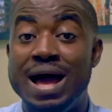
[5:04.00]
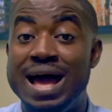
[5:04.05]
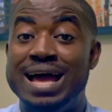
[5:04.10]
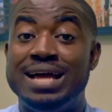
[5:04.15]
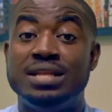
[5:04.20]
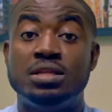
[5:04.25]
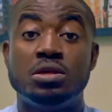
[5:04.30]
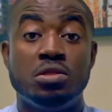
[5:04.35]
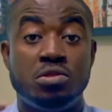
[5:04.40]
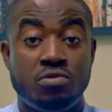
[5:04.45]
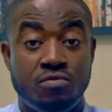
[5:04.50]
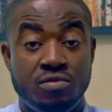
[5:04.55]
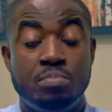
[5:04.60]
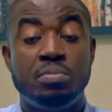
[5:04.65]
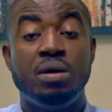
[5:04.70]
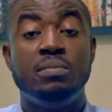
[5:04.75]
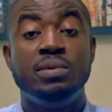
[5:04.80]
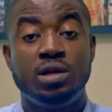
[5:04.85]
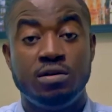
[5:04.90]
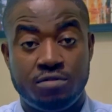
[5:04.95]
and the
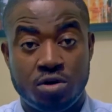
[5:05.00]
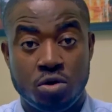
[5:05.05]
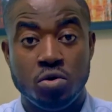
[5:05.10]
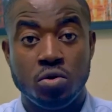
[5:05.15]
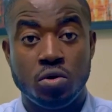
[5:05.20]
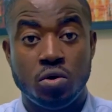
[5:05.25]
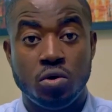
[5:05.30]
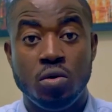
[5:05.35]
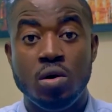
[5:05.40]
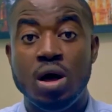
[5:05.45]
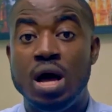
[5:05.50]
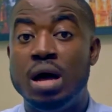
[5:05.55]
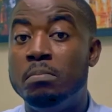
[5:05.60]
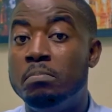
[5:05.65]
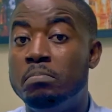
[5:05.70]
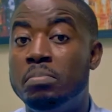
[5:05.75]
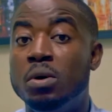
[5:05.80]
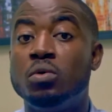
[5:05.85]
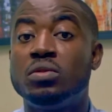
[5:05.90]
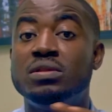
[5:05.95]
Republic of Congo are
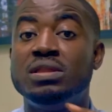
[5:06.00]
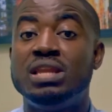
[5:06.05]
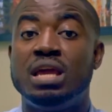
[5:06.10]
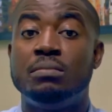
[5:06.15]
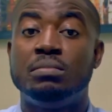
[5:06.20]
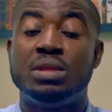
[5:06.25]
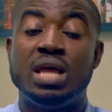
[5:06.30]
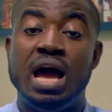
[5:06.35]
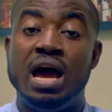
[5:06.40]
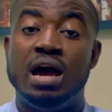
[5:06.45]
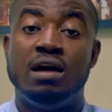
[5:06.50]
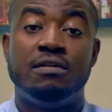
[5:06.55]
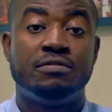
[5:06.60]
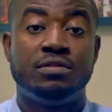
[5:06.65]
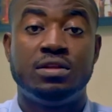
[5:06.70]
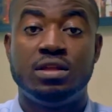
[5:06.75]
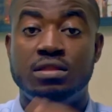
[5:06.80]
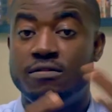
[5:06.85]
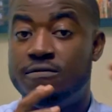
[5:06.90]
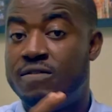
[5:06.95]
both named
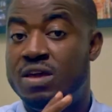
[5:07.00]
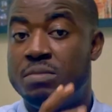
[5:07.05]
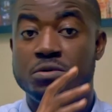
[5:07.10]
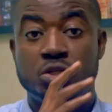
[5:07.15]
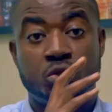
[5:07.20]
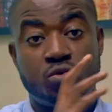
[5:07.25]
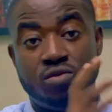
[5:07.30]
after the famous